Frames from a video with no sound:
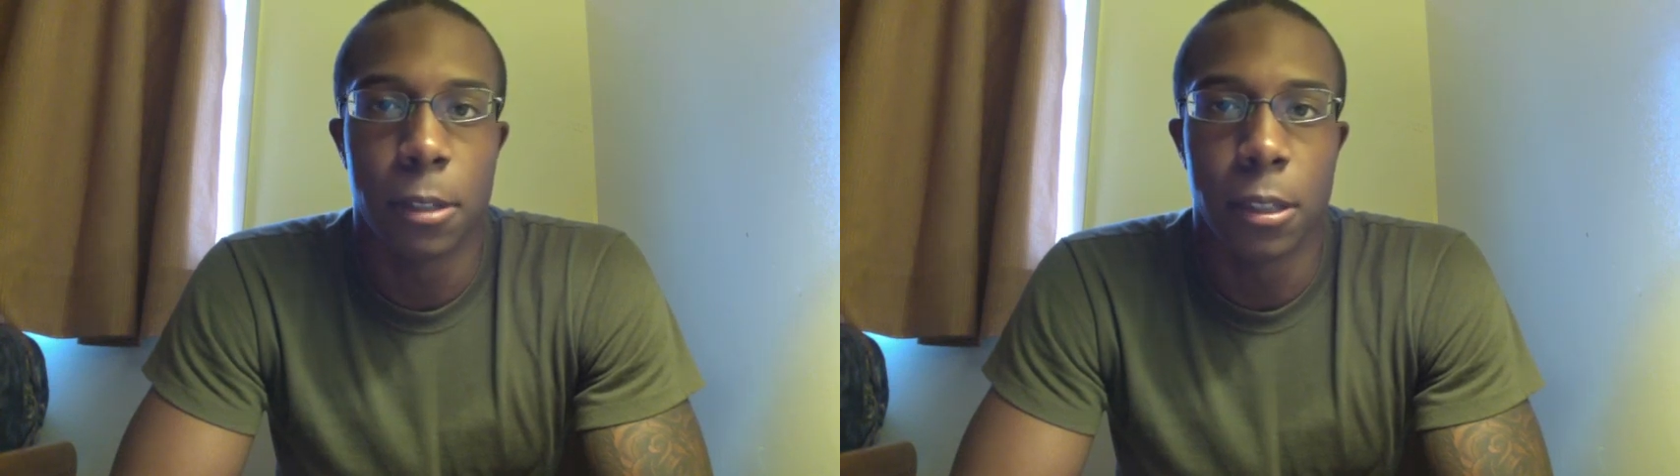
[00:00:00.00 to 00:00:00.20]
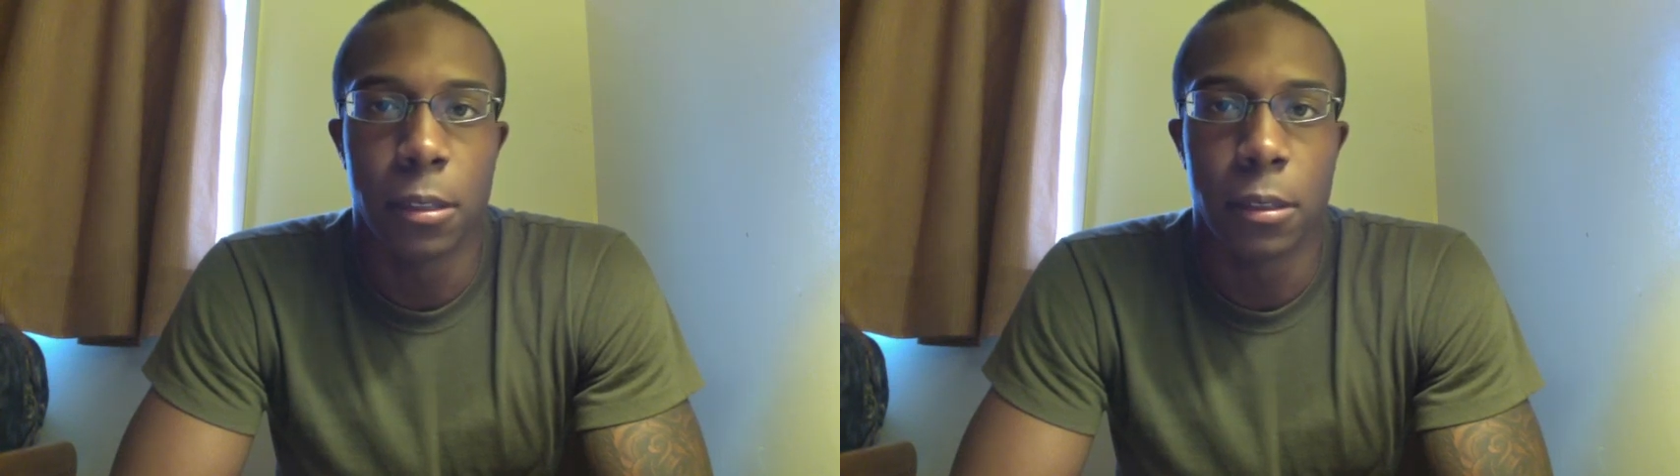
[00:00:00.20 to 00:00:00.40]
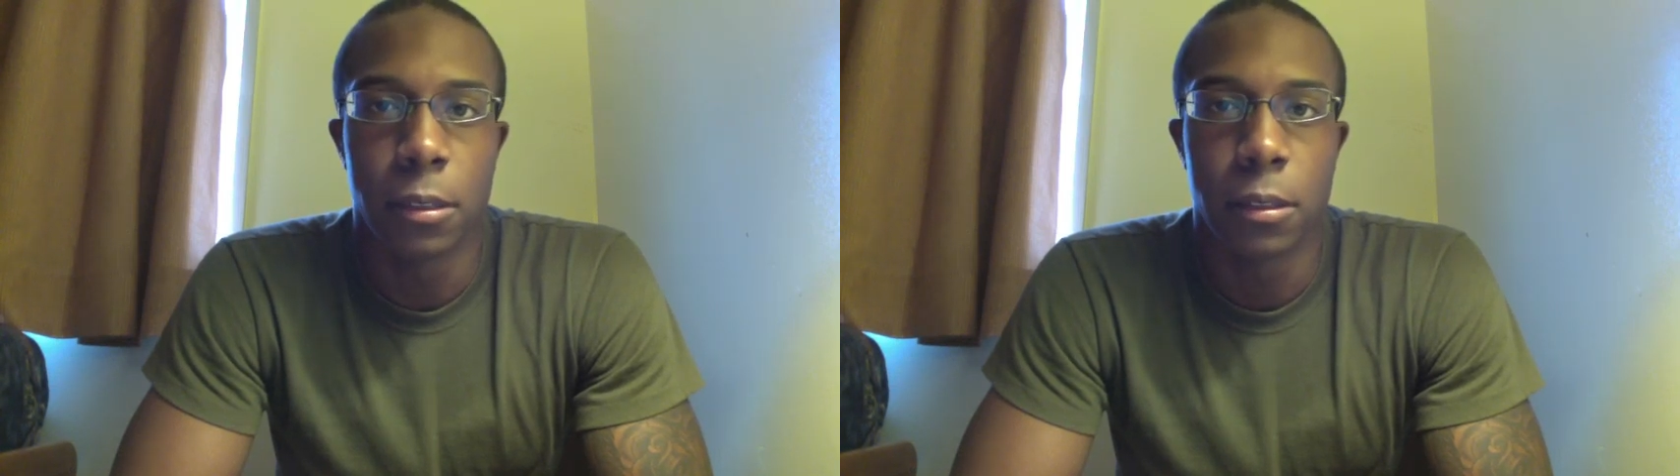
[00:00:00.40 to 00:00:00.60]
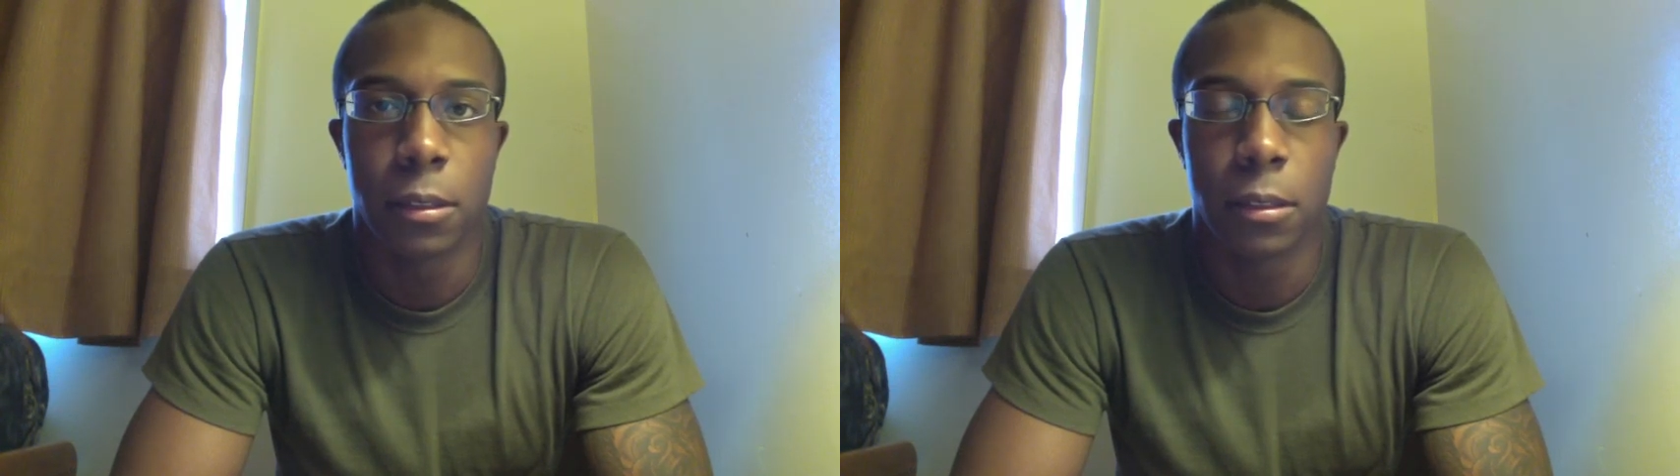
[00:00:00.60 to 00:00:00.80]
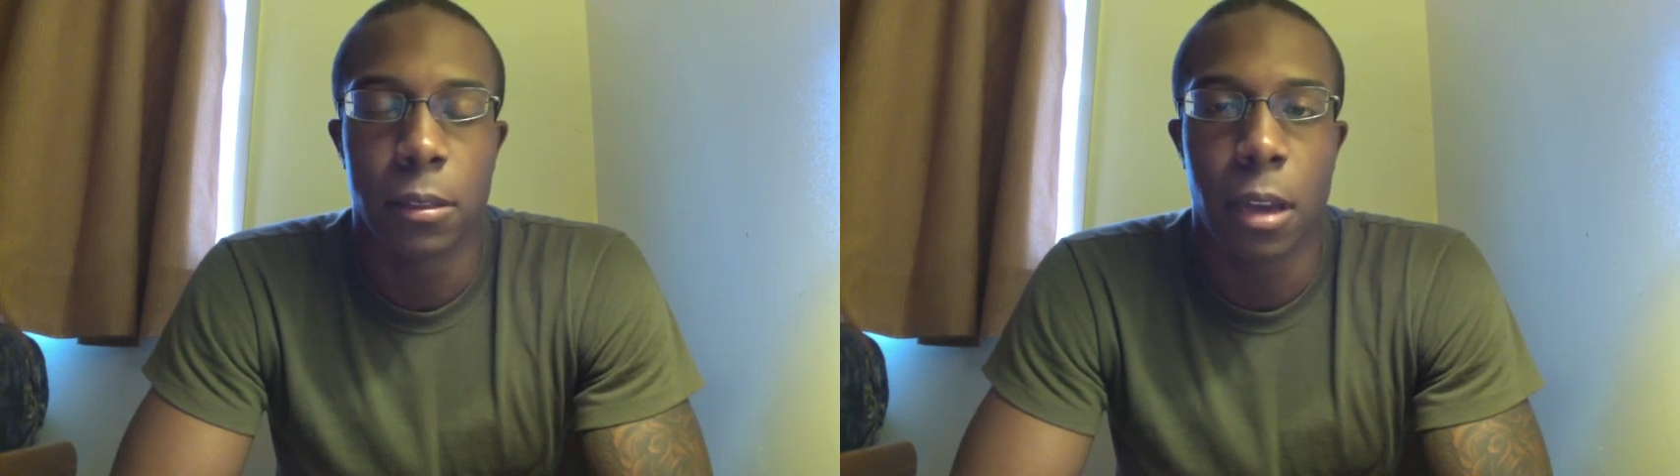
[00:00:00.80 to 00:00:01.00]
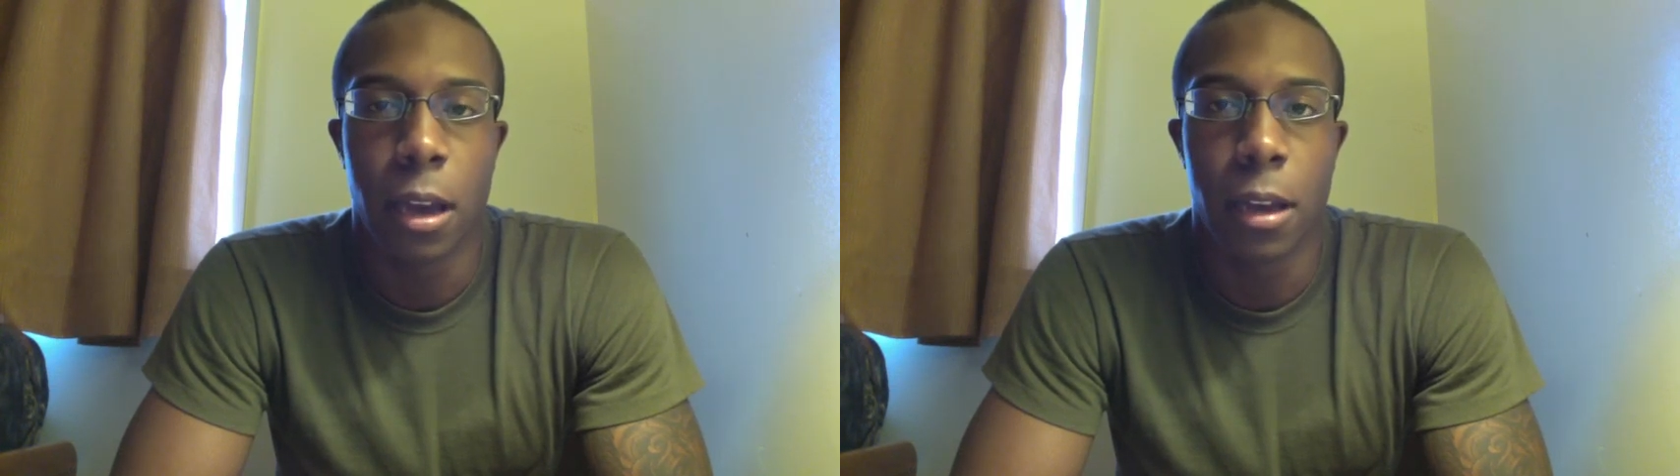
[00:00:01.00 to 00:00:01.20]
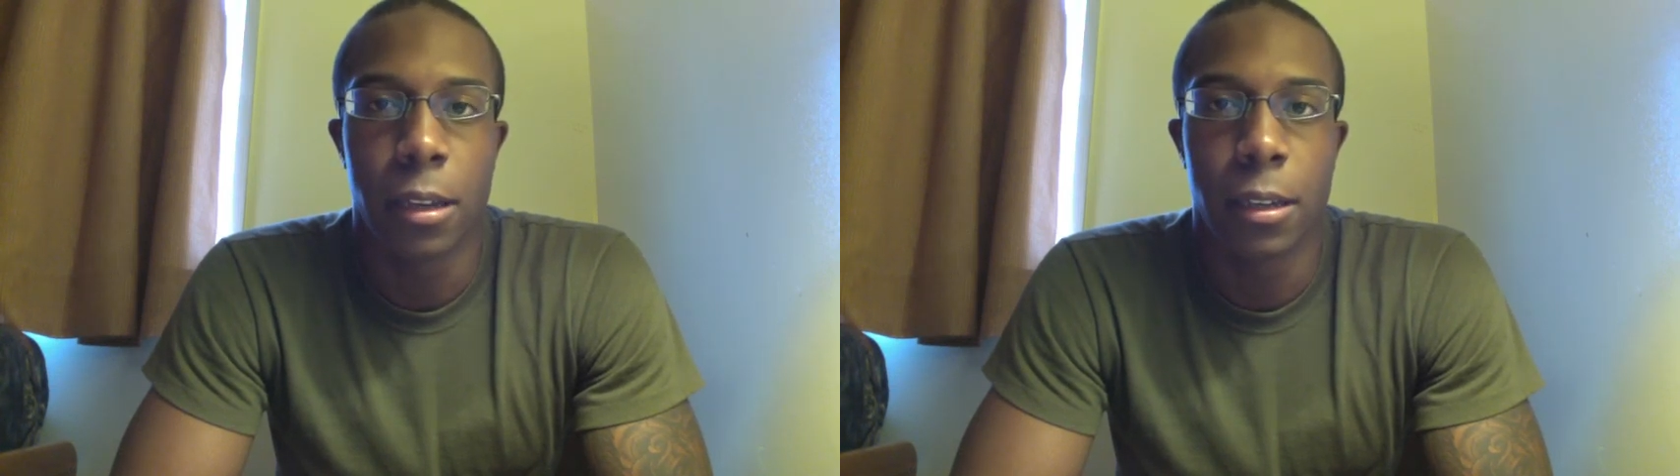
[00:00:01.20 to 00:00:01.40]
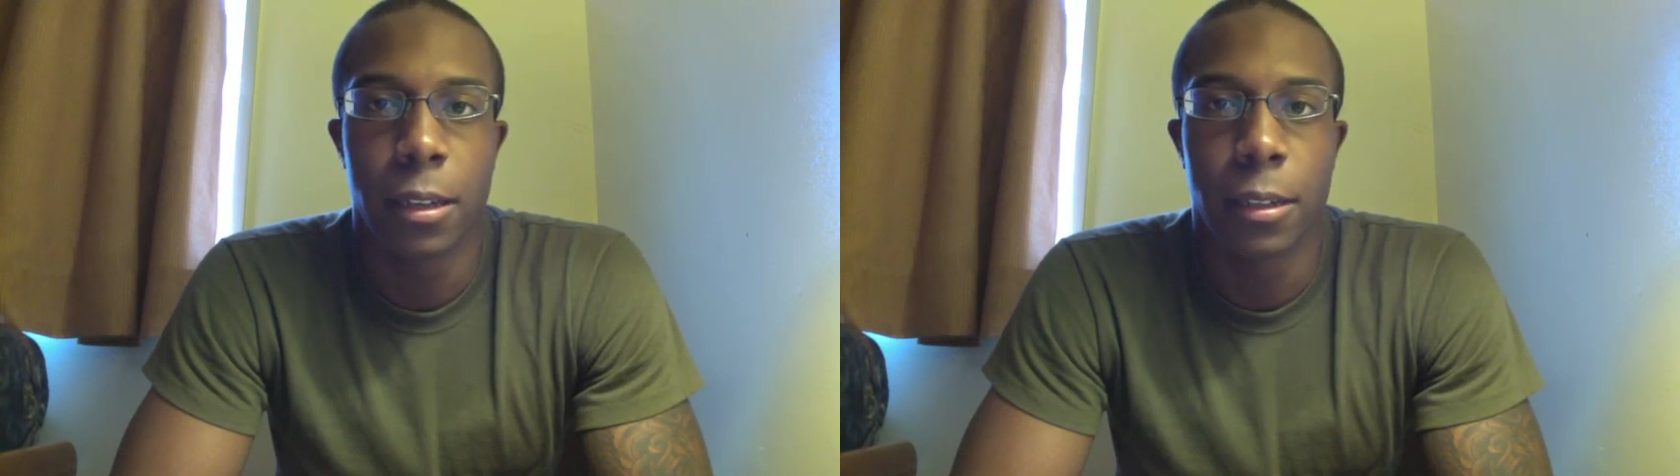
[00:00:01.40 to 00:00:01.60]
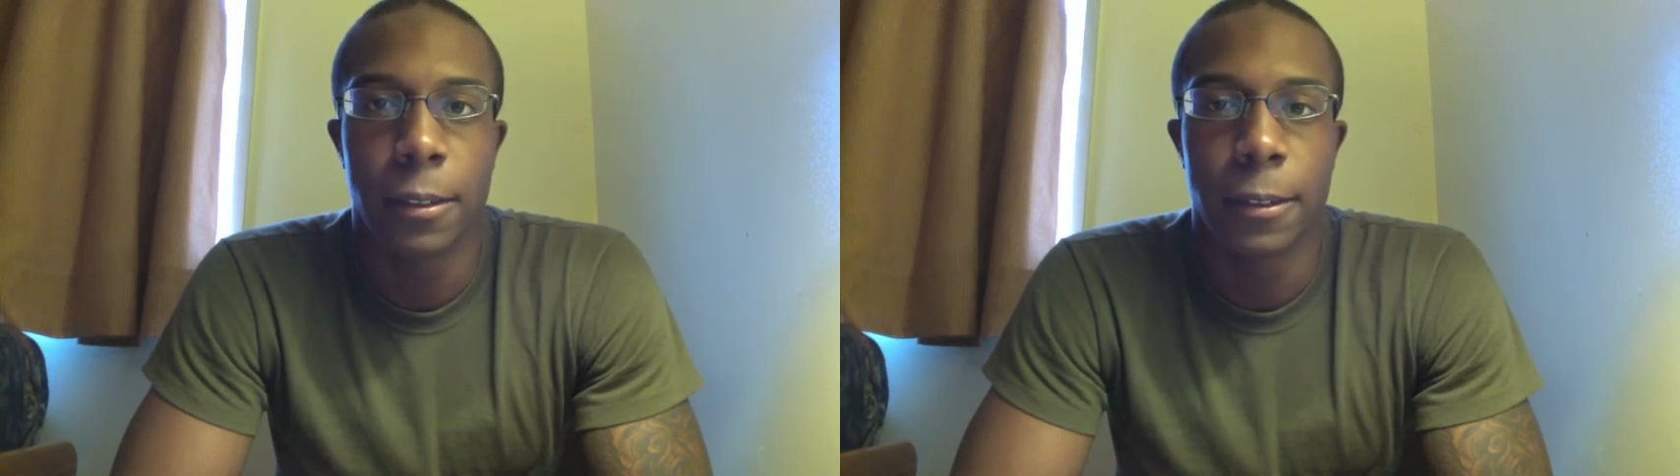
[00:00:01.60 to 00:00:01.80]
but I